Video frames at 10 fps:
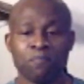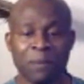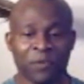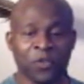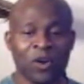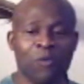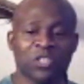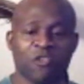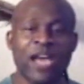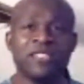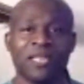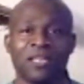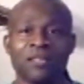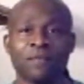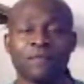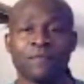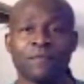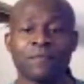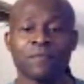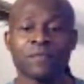People thought I was crazy.
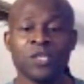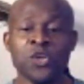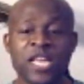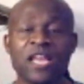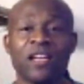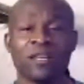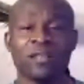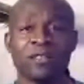You did.